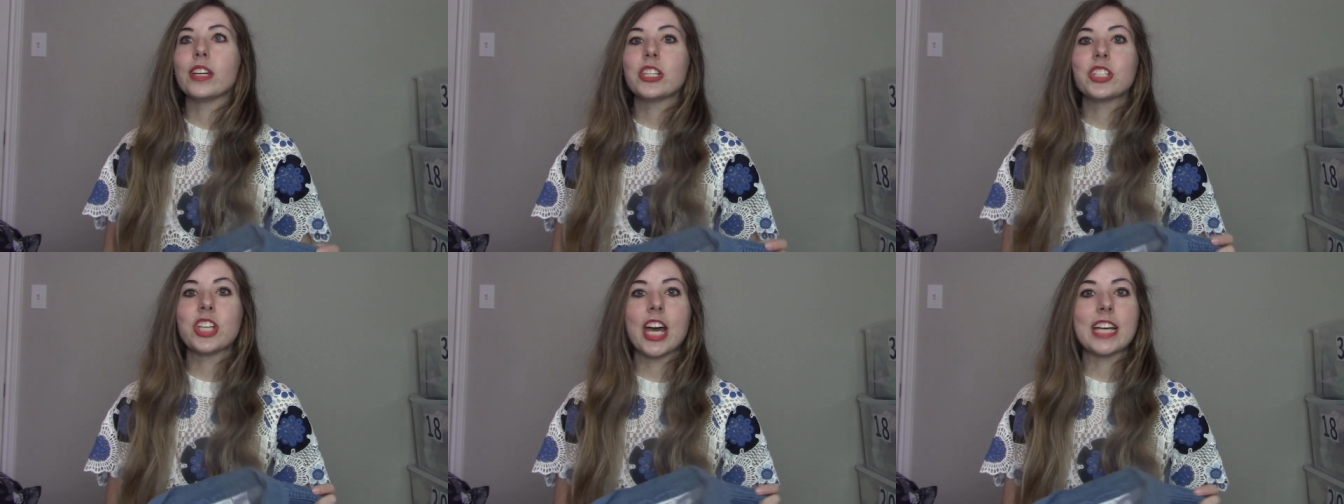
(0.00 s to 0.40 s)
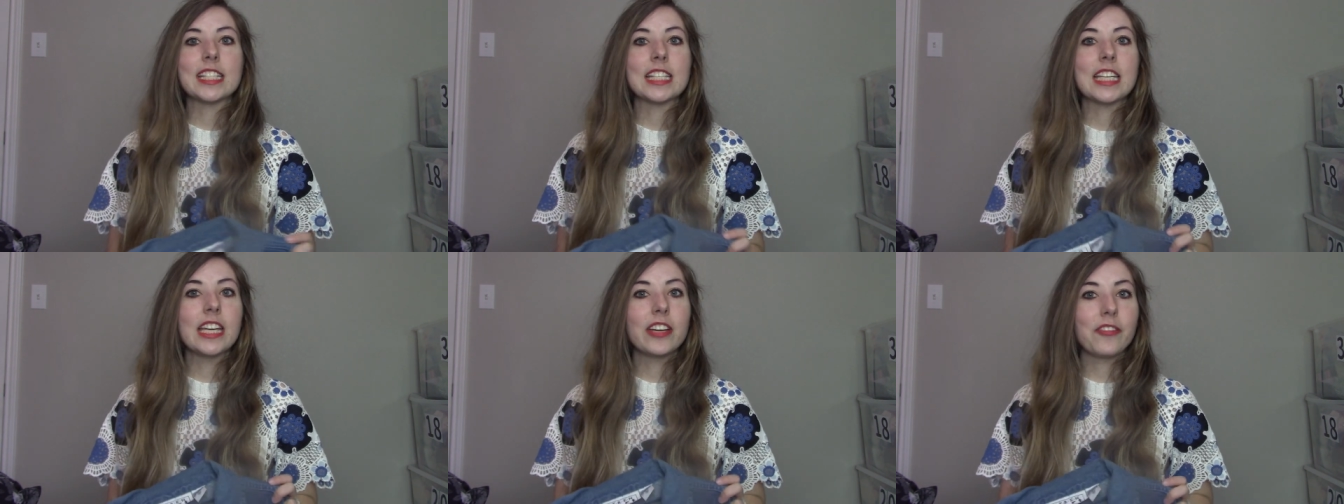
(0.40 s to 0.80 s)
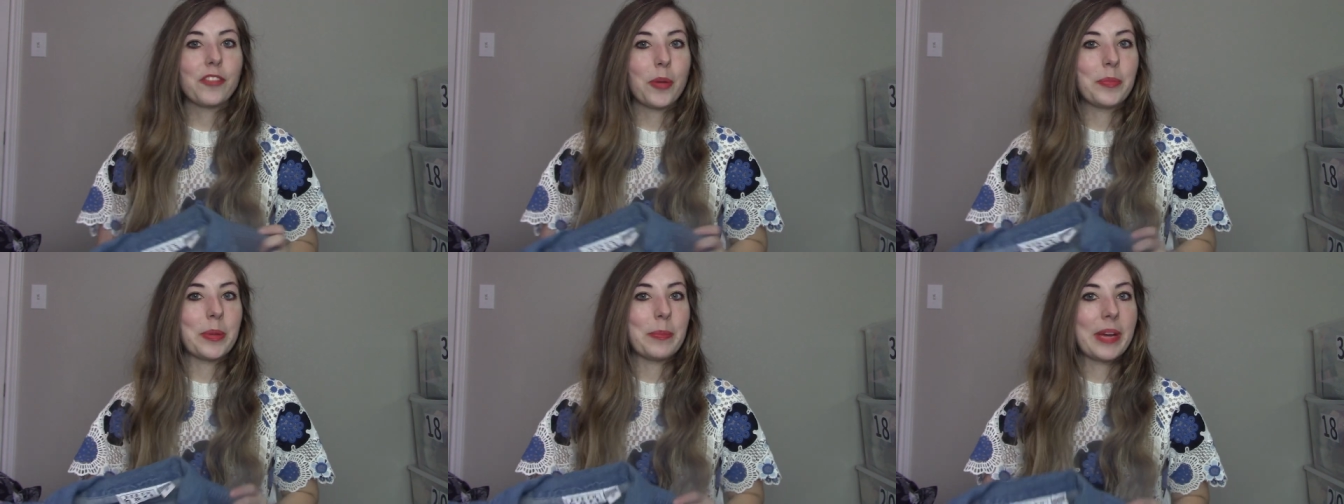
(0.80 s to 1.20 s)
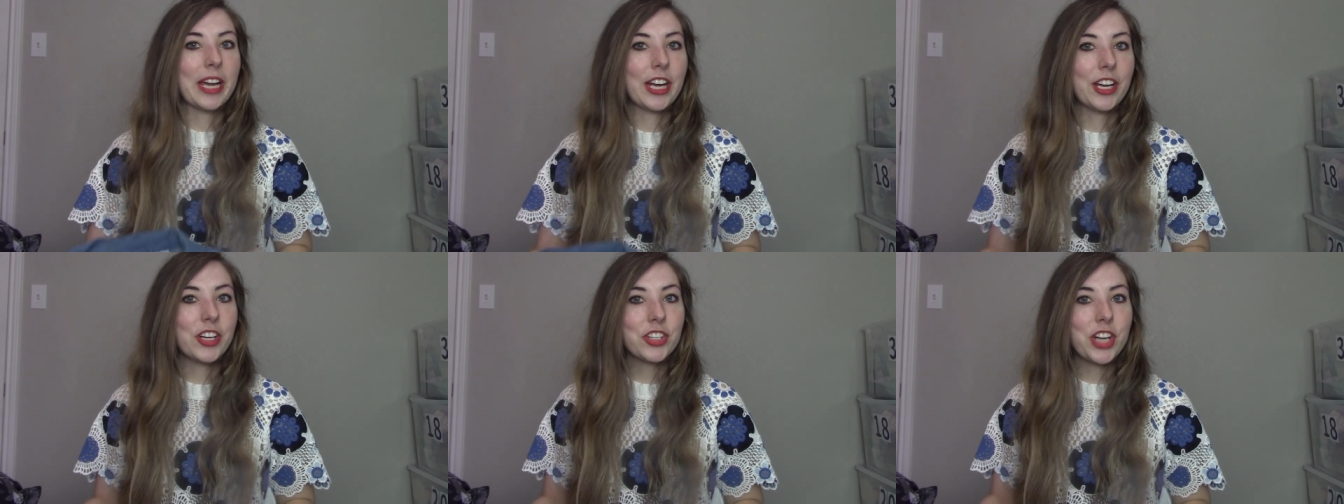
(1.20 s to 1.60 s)
Chessie from The
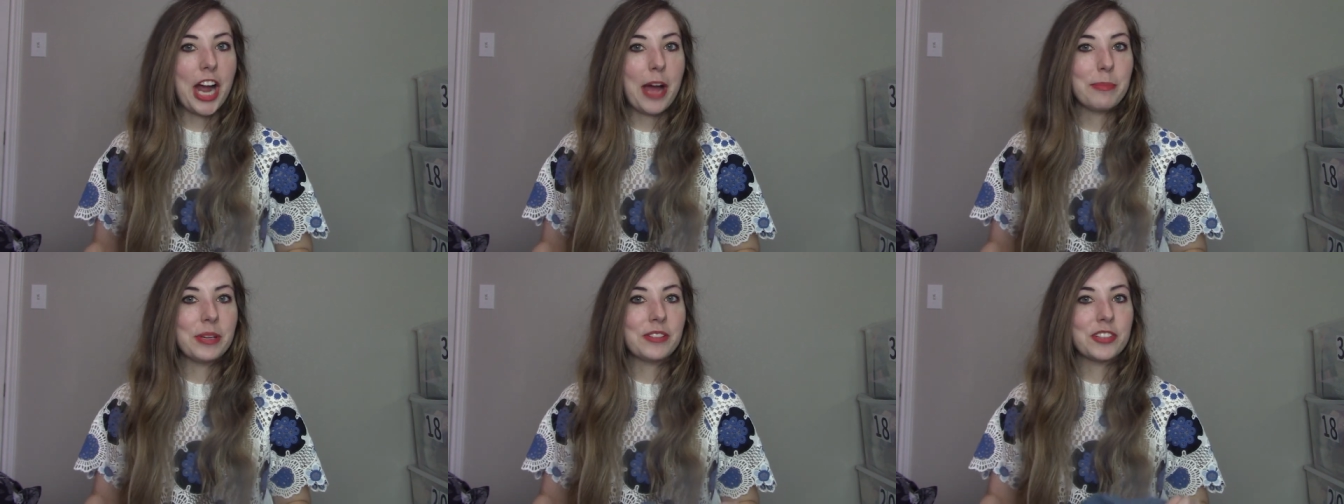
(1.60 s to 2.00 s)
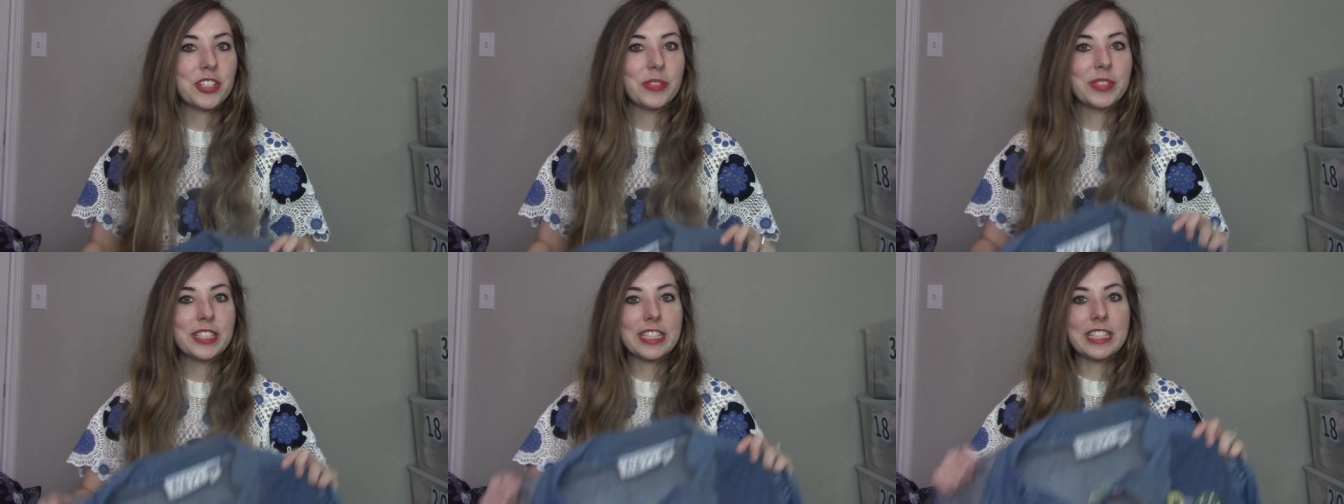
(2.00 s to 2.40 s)
Parent Trap if she was a